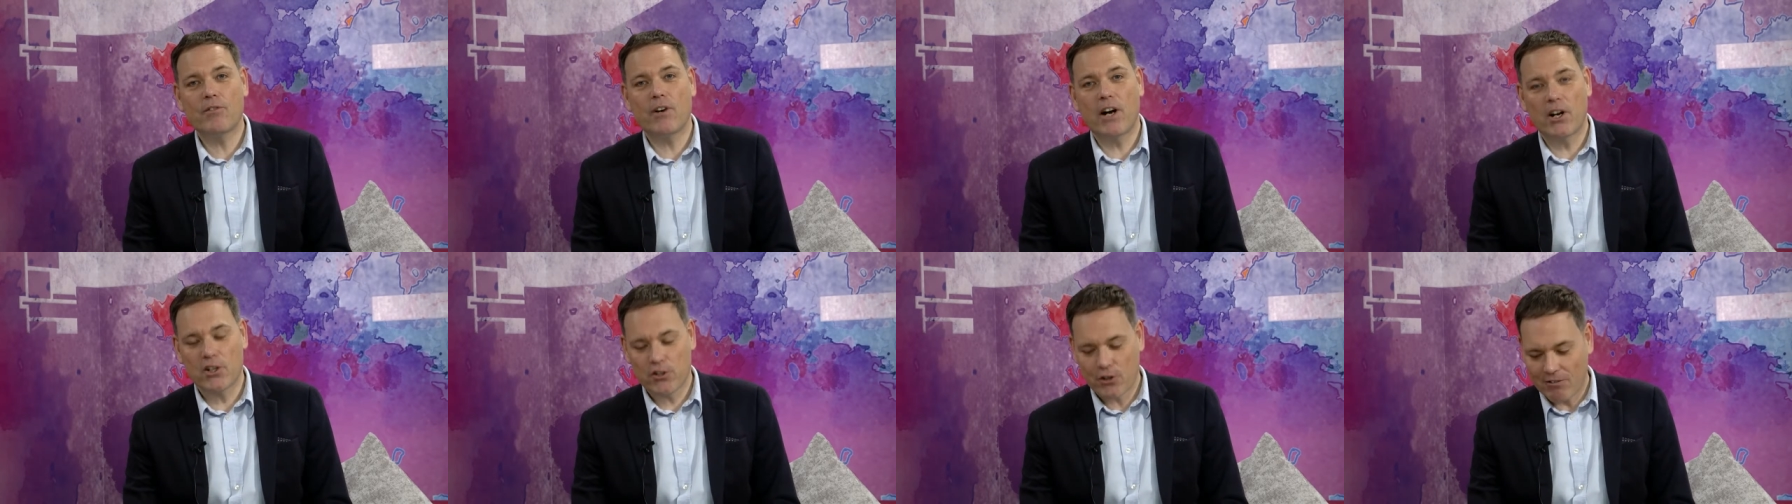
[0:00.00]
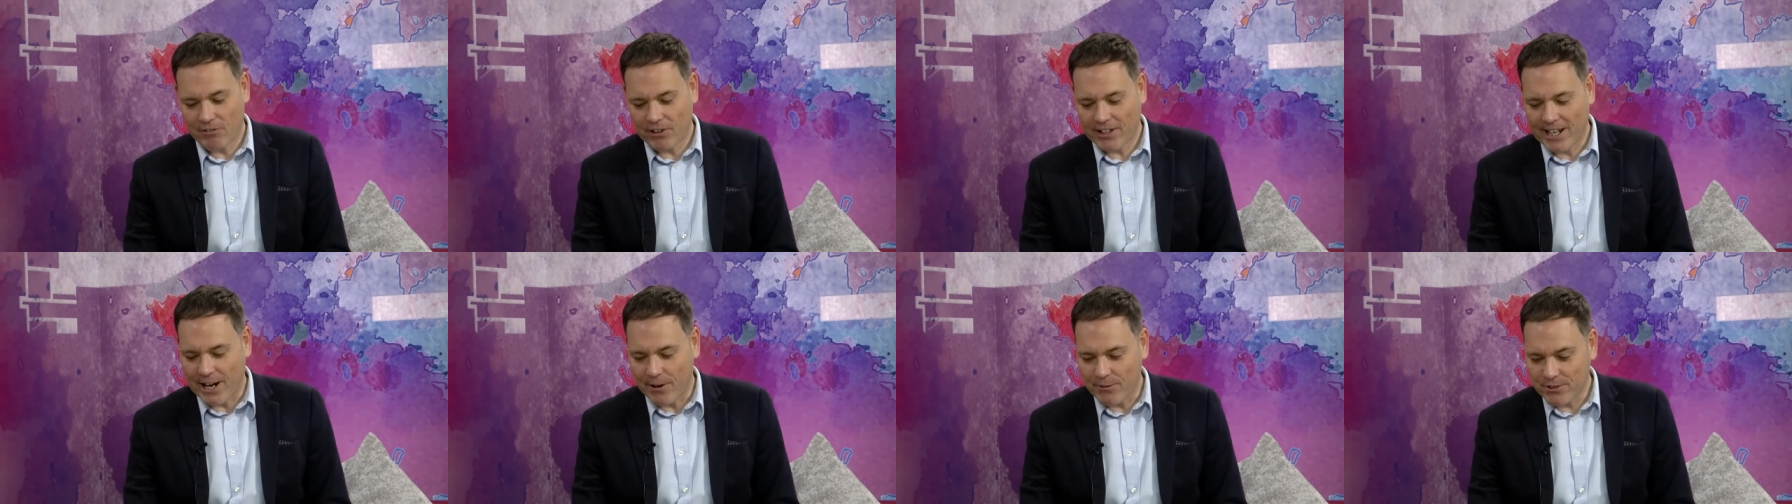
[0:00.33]
our
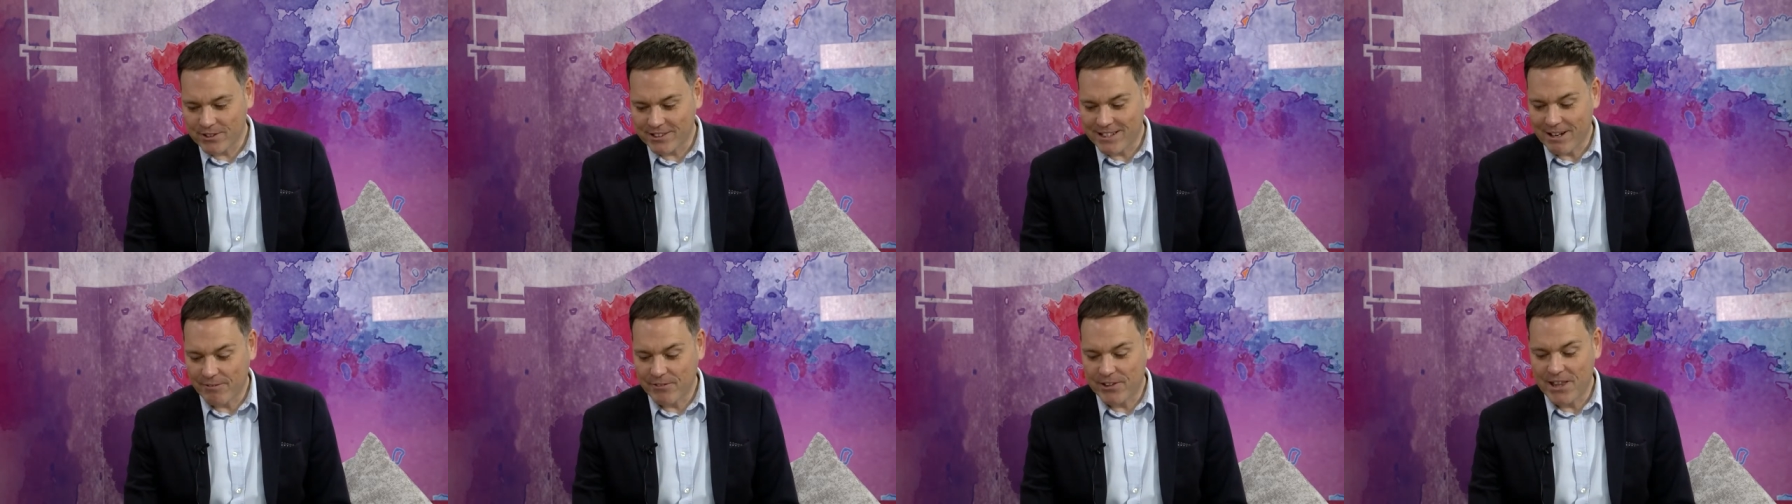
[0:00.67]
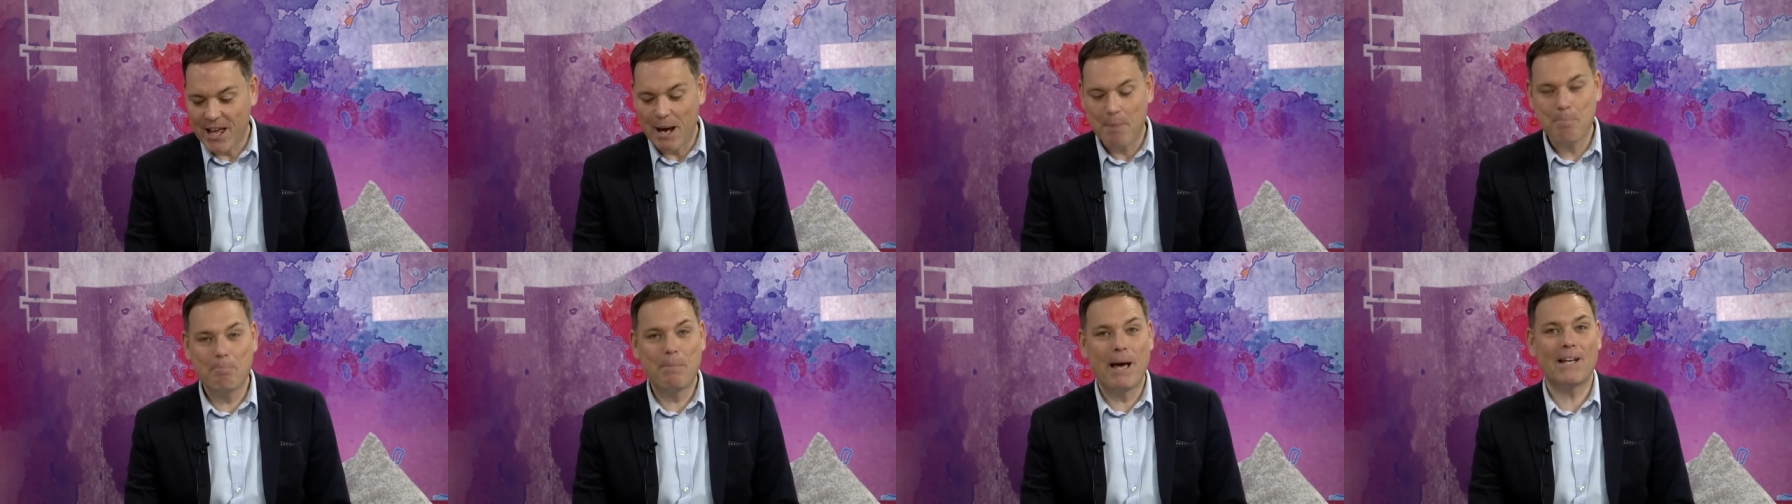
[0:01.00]
travel counsellors having
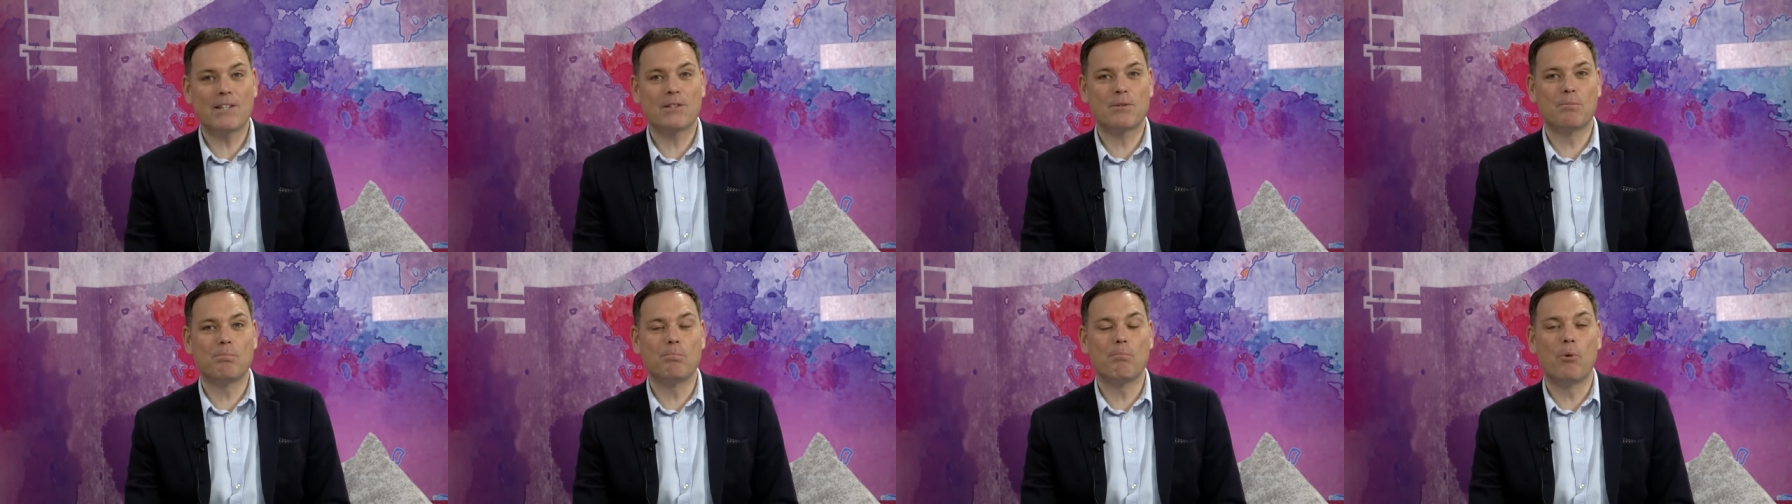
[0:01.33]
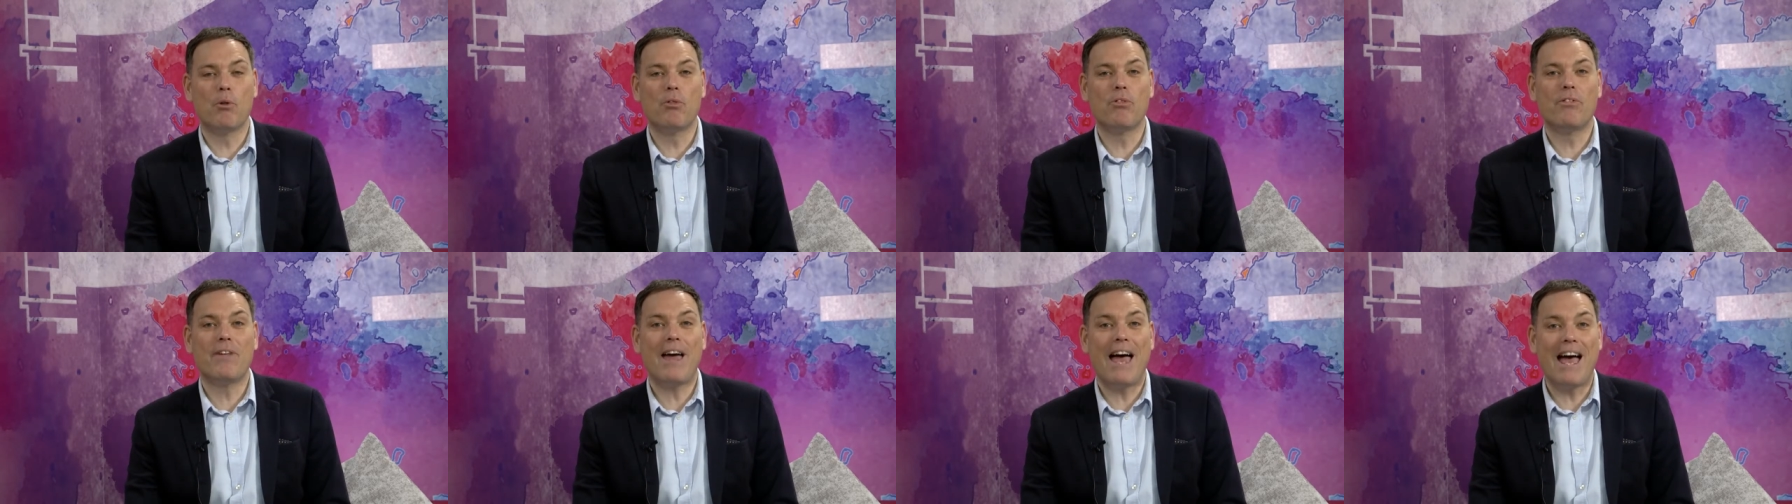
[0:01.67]
their best
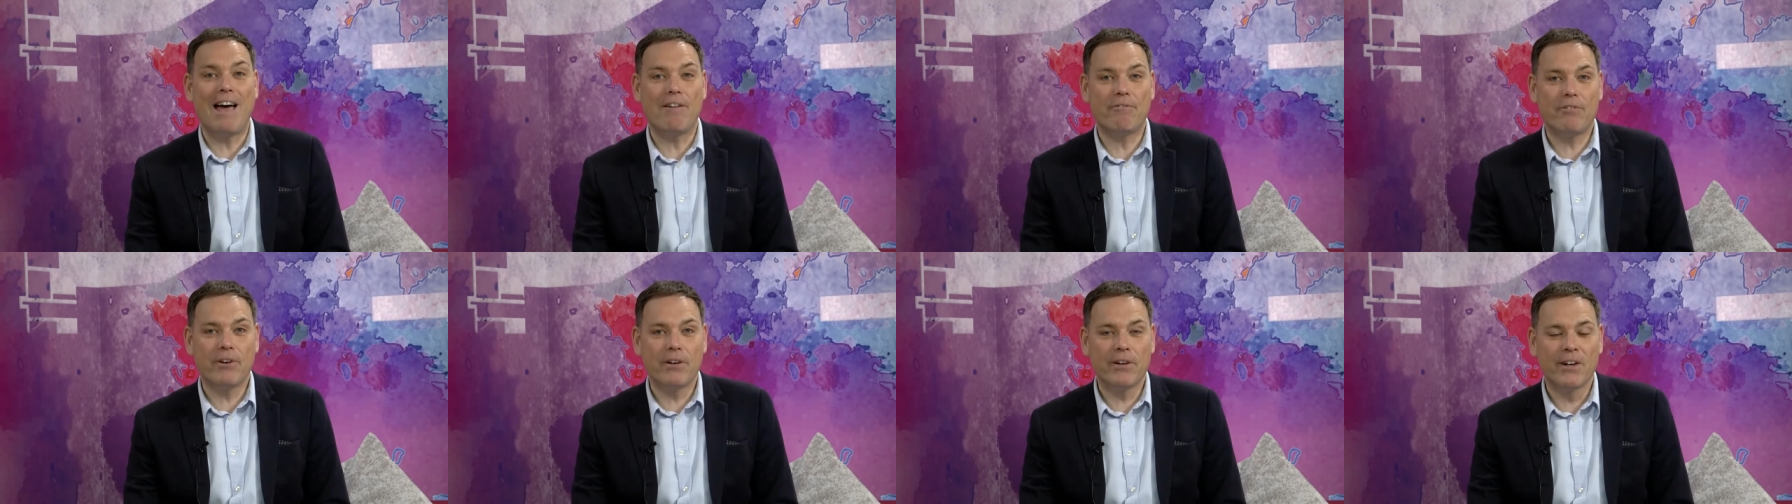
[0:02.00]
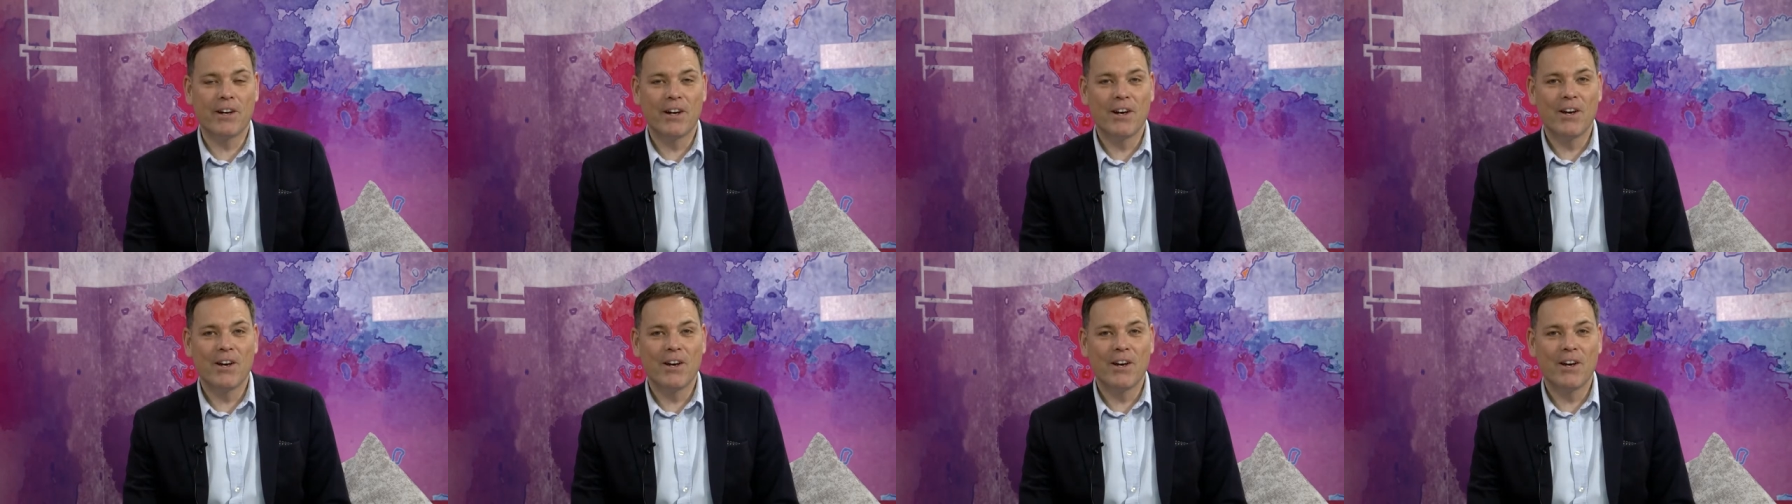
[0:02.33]
month ever,